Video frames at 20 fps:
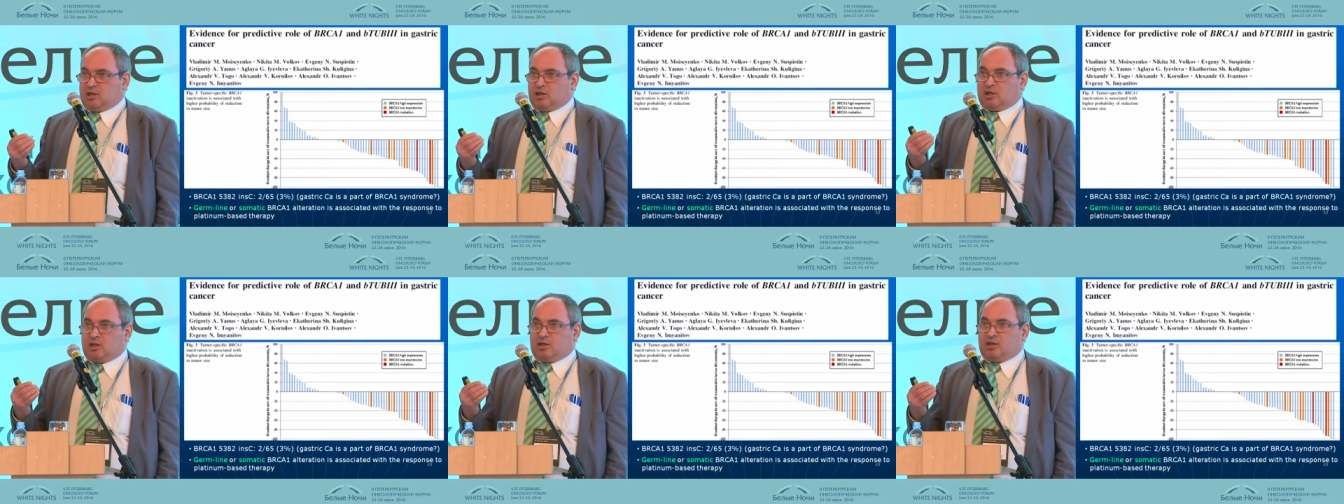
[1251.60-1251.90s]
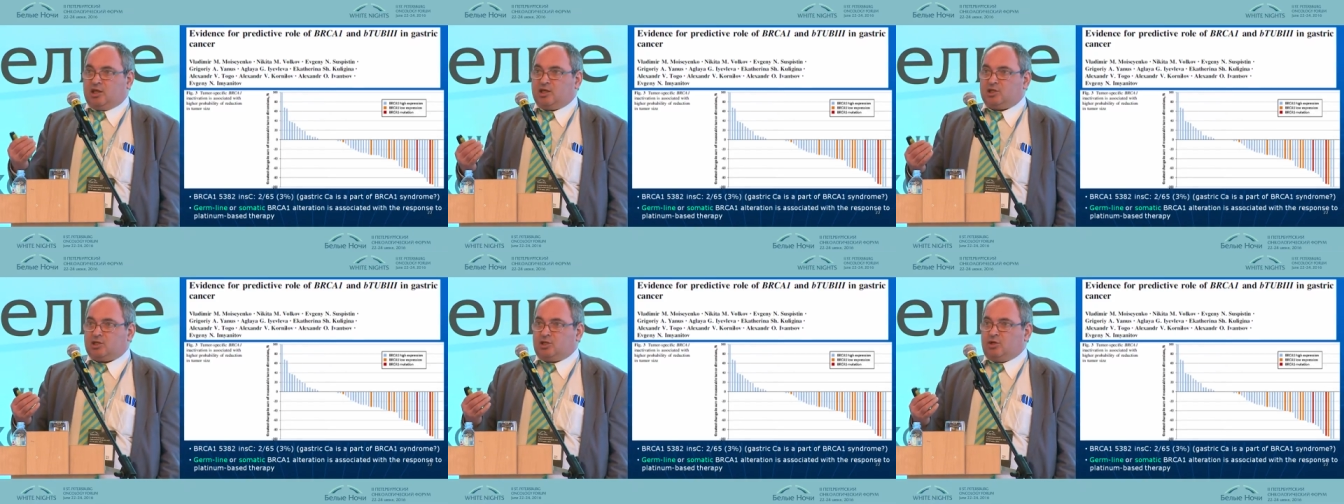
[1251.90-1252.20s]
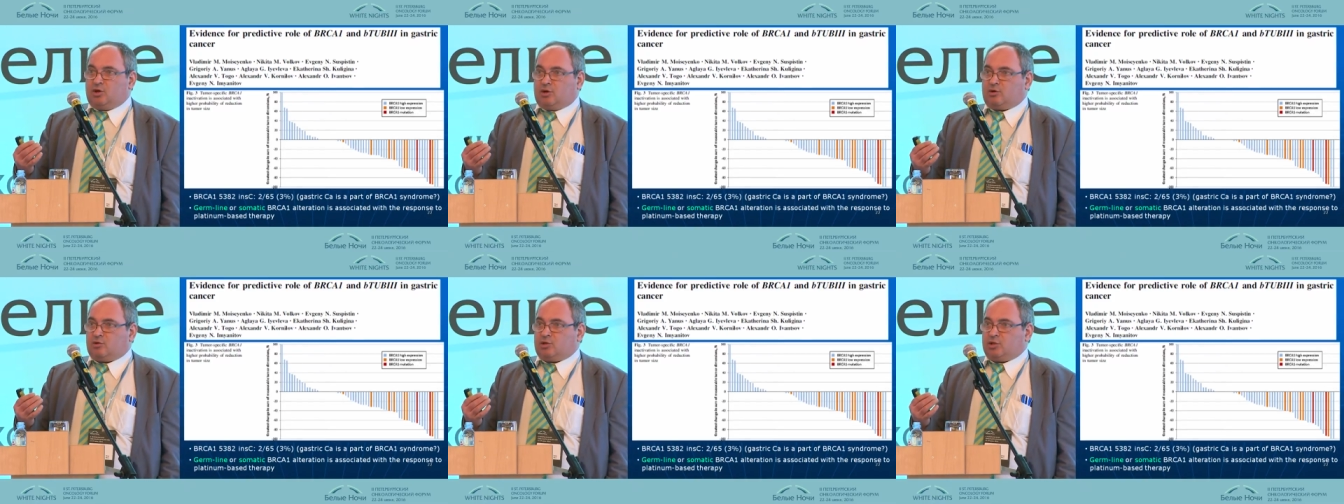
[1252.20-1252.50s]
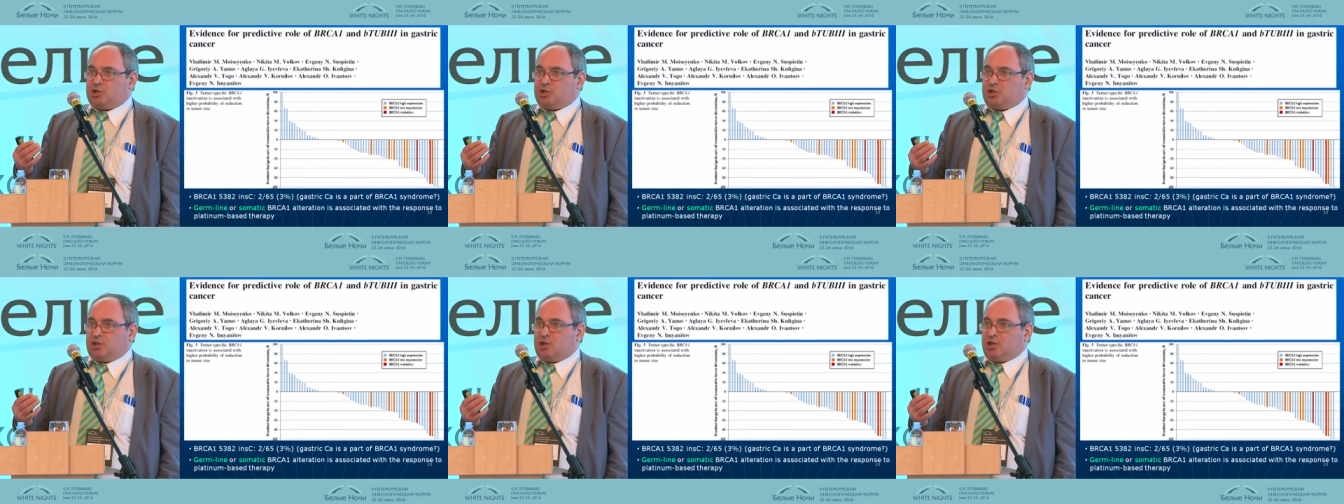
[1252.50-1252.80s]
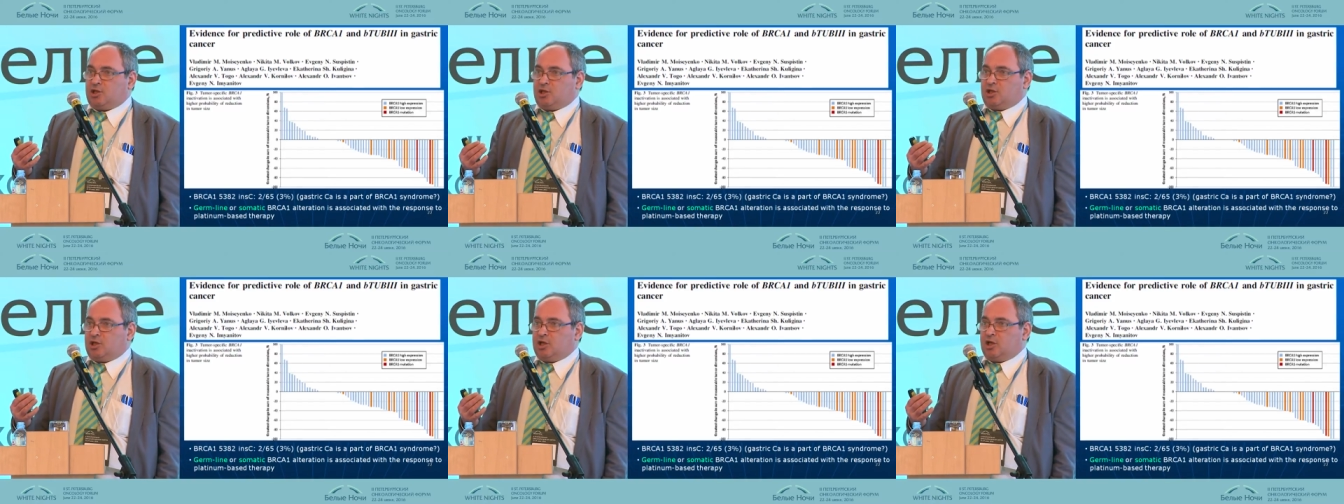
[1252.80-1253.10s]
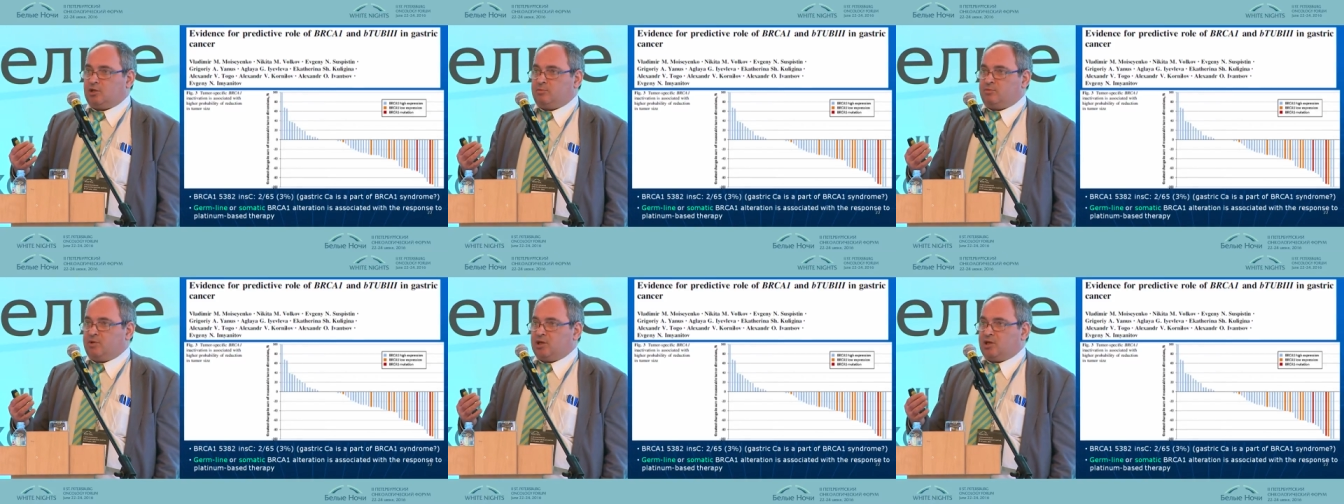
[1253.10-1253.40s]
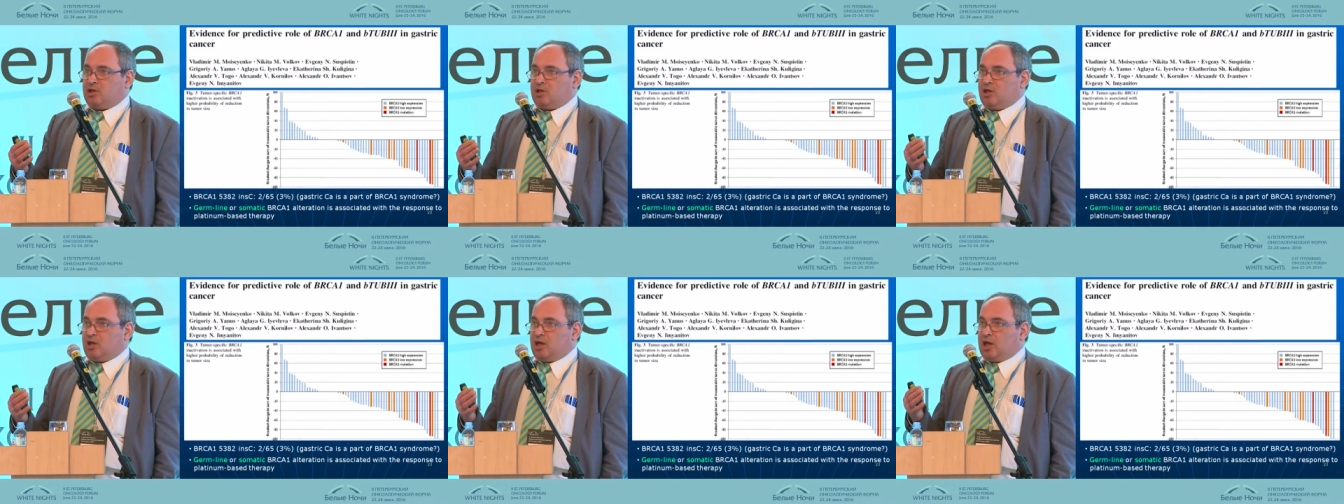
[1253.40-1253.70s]
This knowledge can be
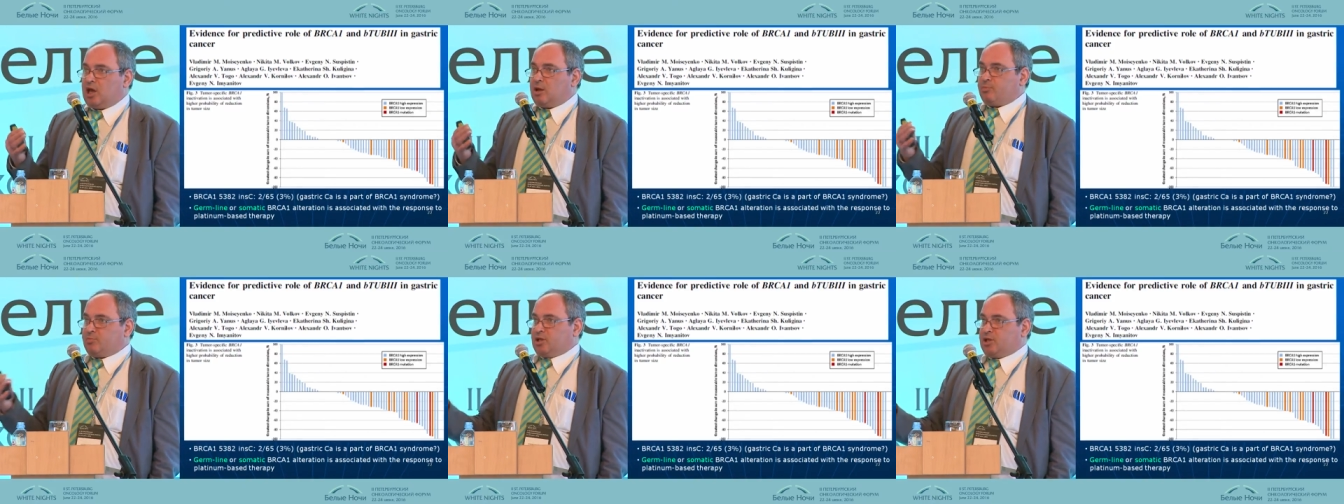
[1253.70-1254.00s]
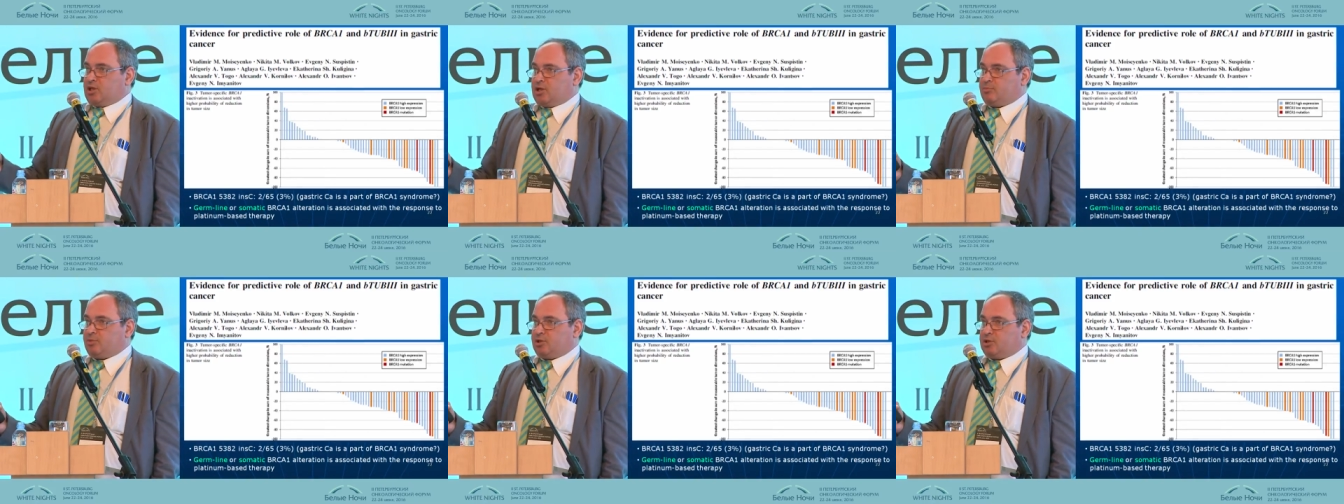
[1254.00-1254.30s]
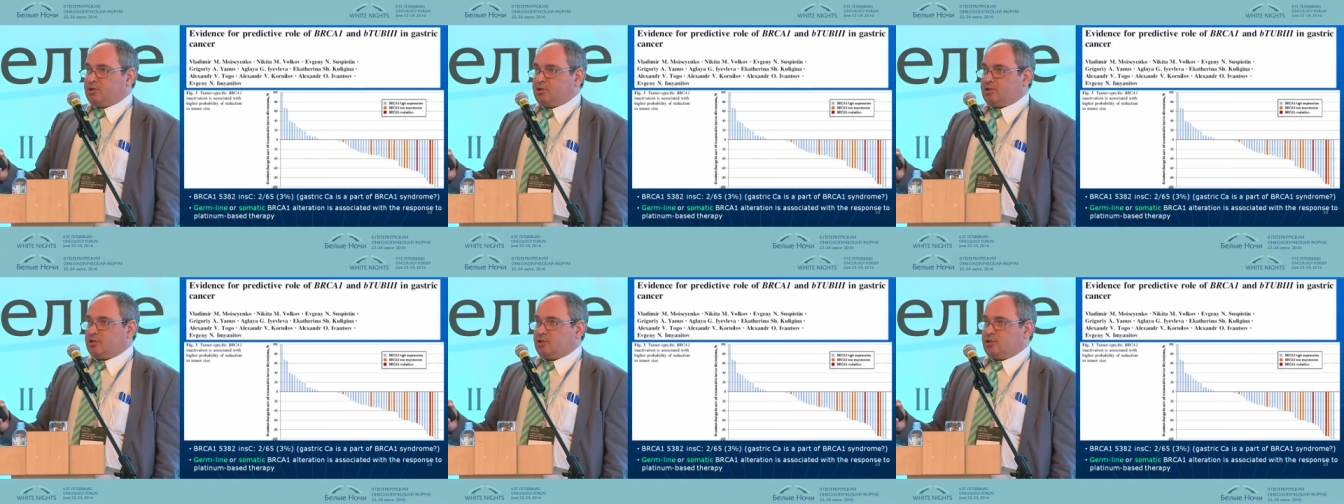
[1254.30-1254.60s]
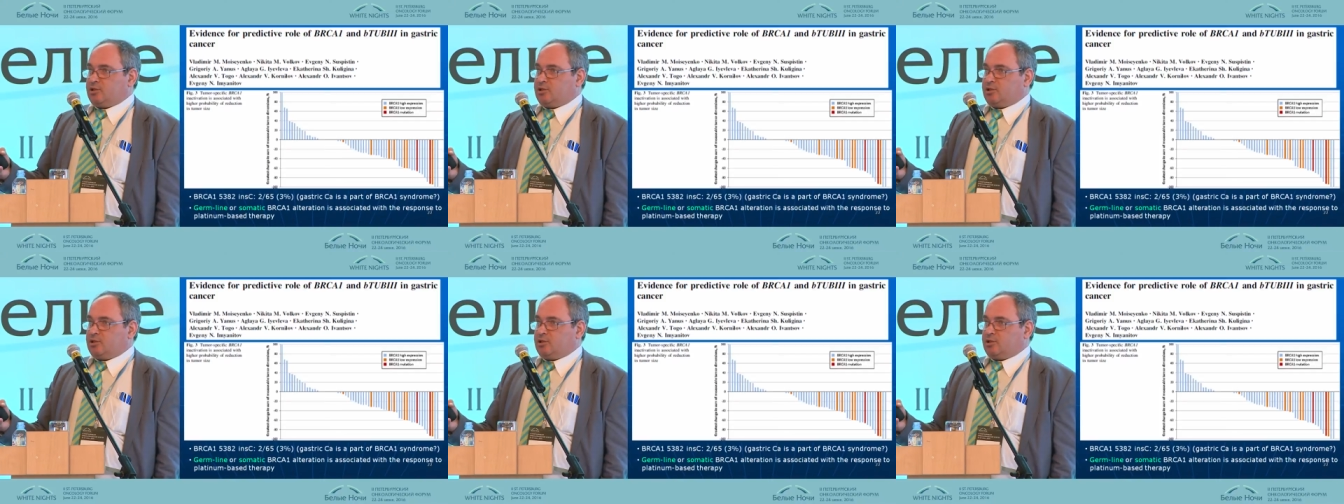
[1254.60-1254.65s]
applicable